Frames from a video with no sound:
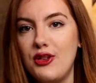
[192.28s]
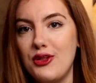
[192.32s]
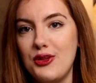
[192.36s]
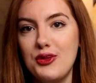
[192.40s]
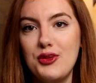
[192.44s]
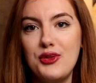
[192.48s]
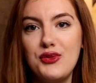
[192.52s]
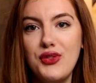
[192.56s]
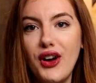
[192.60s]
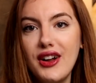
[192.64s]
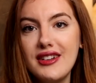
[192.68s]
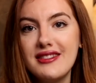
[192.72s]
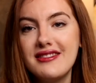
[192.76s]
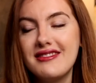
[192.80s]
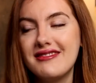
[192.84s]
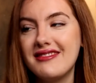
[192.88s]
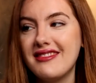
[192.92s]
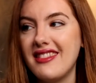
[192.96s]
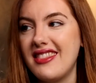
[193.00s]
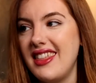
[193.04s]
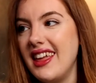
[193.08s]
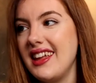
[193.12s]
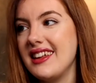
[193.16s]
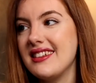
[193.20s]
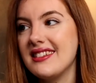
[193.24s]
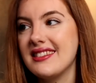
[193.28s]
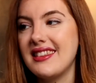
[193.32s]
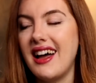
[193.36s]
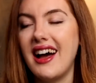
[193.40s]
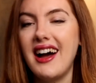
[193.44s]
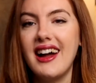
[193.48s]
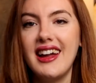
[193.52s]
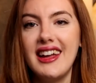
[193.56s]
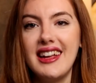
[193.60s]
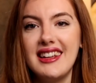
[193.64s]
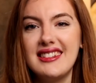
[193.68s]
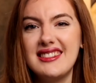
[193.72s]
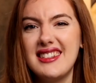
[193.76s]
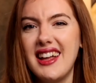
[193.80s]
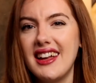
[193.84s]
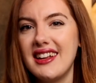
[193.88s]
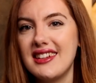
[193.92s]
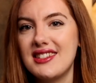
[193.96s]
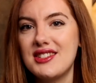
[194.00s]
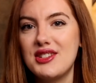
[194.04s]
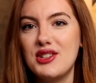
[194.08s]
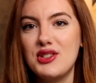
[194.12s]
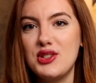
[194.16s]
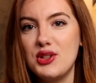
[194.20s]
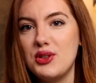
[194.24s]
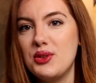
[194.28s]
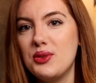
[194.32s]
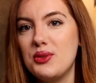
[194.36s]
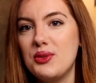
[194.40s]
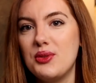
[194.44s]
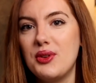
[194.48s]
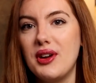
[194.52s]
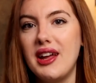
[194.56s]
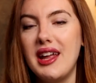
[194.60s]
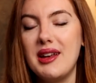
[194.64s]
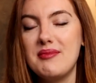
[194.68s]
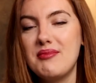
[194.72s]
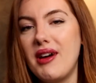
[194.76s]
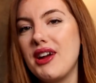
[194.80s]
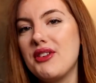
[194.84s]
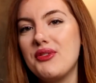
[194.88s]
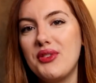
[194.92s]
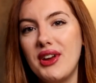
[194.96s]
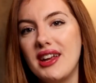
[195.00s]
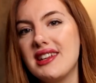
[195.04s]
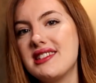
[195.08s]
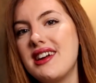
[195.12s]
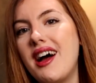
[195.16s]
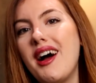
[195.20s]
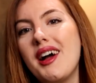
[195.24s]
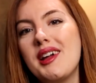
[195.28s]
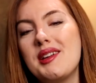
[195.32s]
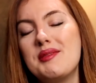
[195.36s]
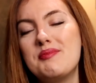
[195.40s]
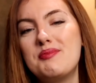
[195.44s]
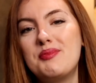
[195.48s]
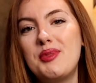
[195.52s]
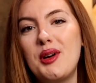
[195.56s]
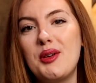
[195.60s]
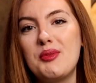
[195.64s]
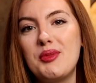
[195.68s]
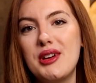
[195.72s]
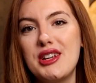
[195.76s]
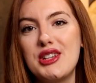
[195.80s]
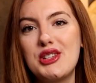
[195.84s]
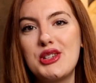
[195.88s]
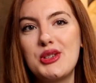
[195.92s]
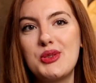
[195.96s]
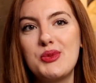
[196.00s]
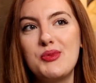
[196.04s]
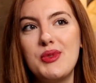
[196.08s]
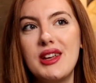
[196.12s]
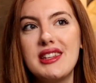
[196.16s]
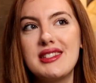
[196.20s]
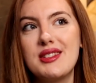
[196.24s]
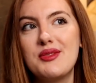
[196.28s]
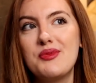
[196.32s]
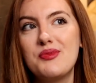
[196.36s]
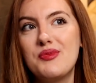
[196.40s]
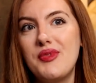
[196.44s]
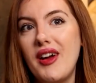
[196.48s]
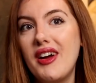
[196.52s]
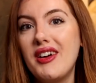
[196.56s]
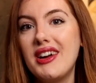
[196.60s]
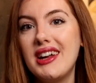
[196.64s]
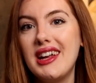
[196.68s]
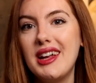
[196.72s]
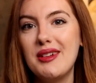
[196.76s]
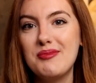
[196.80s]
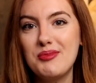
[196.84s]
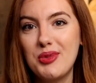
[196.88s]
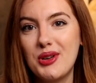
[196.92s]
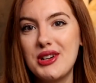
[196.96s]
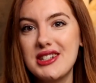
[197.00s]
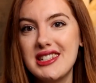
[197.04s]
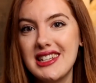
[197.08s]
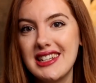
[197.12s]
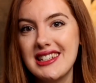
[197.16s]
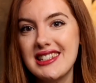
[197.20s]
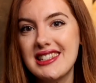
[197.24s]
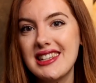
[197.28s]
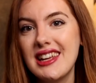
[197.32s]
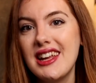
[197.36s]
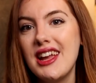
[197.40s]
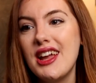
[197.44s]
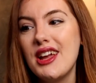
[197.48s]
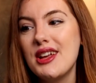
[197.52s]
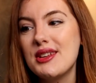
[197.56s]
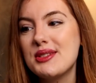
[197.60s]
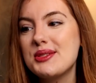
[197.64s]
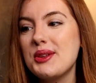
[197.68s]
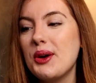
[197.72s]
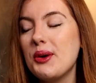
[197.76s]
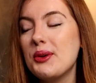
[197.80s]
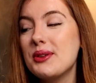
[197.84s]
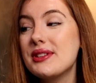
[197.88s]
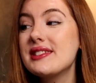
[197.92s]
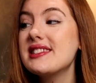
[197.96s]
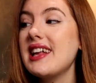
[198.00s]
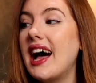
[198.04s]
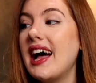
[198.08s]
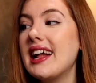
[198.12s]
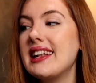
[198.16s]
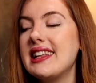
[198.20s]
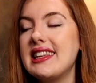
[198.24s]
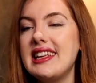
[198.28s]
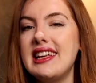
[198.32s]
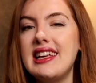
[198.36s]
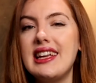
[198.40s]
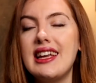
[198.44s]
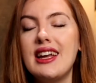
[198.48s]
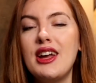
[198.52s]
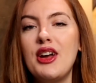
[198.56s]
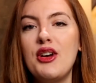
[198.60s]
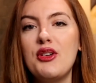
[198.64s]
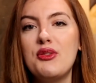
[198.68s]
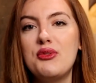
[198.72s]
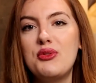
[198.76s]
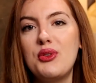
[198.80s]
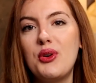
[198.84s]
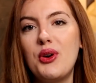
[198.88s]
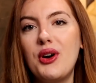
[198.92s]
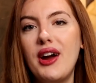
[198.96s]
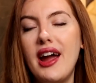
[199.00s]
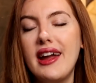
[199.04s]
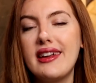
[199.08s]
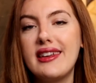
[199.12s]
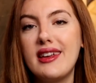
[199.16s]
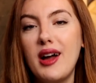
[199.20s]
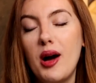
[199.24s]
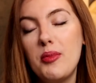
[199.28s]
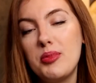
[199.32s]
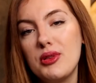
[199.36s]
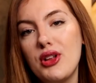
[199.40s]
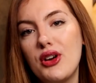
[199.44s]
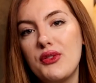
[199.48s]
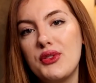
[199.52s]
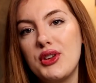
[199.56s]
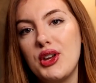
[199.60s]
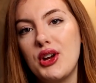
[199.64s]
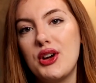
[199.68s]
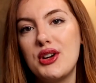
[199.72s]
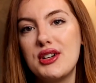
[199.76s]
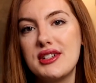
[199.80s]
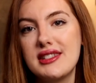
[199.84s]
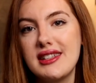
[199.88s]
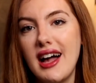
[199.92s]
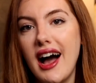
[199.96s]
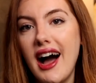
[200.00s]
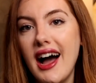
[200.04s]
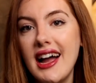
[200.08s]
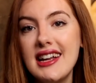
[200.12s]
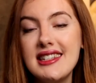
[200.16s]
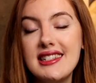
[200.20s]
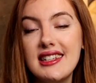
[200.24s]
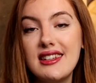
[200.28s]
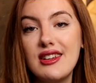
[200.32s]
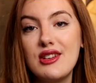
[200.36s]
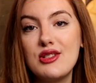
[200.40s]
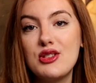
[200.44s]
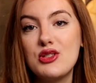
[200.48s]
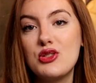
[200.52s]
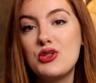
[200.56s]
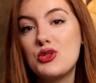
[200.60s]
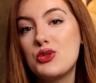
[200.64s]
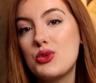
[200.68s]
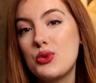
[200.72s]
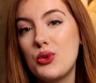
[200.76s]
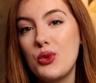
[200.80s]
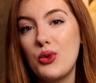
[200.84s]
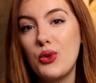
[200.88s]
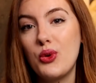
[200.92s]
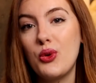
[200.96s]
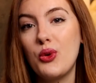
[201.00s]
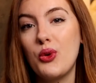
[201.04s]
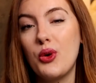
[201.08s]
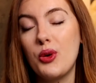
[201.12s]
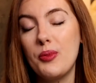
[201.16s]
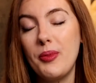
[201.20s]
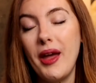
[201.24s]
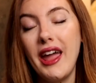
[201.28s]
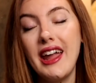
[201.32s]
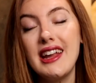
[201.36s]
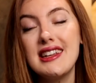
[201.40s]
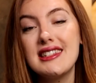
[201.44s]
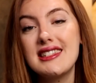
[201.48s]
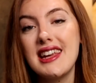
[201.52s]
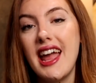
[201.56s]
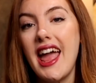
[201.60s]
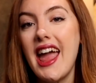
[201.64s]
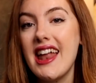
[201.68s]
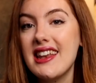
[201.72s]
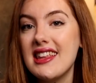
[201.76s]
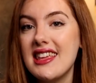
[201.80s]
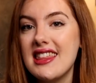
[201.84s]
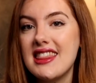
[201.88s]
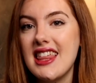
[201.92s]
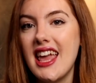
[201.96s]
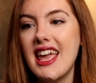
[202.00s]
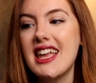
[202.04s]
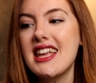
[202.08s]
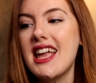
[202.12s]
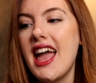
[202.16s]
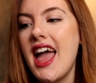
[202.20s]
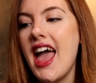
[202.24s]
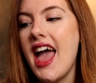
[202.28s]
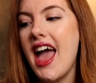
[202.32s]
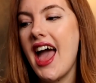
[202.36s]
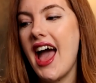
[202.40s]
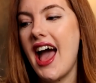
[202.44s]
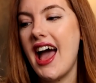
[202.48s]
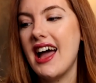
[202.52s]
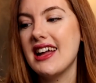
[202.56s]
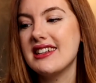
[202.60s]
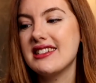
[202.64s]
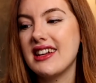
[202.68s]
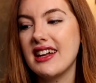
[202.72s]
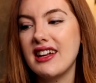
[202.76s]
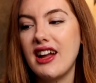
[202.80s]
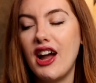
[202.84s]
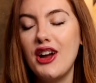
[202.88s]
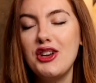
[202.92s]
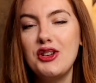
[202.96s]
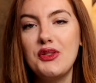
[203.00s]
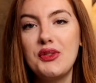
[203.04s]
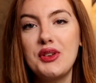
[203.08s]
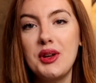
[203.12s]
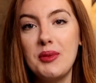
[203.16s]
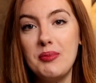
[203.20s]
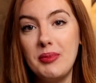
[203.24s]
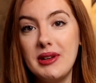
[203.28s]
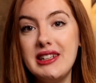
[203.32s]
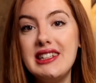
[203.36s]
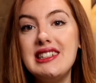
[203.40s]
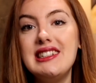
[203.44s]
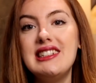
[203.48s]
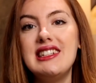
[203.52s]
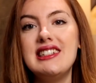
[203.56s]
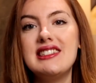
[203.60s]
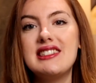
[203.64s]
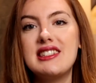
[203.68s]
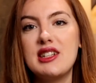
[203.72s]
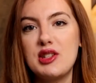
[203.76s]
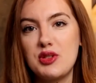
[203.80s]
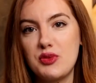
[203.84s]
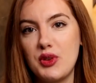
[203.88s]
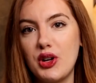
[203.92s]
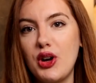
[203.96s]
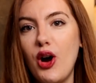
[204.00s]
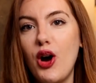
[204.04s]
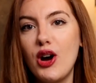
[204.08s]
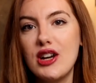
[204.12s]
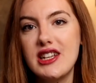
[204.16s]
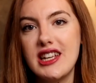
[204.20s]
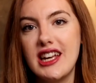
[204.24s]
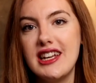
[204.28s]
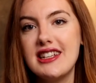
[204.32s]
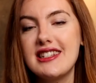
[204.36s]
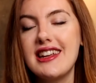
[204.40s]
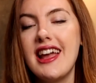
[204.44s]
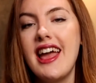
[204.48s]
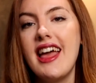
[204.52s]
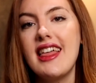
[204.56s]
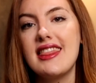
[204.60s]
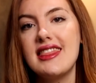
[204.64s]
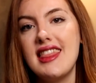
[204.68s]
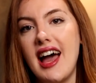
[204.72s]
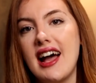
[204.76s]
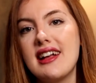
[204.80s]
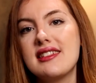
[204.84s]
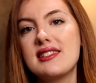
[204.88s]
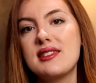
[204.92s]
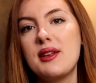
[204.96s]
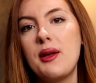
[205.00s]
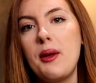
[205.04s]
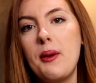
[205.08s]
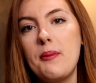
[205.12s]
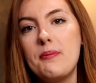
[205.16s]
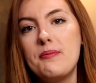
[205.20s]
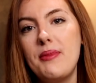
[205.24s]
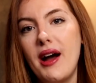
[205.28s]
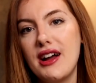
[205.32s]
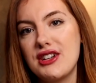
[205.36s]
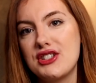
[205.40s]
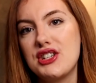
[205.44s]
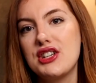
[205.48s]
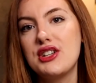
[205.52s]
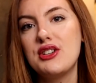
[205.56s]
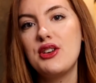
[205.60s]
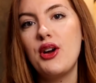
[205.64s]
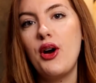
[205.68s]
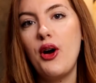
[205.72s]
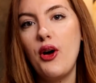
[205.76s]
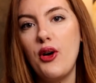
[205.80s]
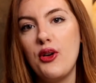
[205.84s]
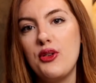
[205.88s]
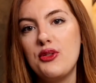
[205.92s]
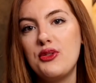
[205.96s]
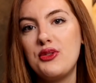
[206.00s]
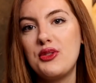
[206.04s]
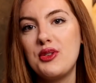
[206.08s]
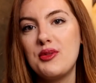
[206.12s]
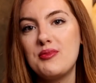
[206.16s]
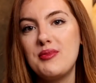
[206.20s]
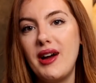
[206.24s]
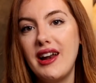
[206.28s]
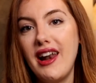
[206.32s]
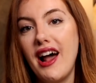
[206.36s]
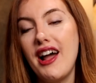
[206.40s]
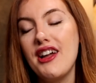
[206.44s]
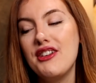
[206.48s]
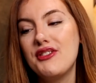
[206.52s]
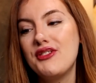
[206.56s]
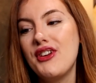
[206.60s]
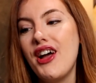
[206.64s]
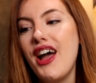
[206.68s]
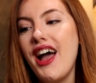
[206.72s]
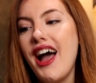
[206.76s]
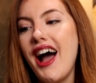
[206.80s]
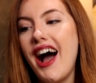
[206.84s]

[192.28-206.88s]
fun thing that I like to do in my free time, but which isn't very important. So sadly, for a couple of years, I didn't draw or paint anything, and I kind of completely disregarded that passion of my life.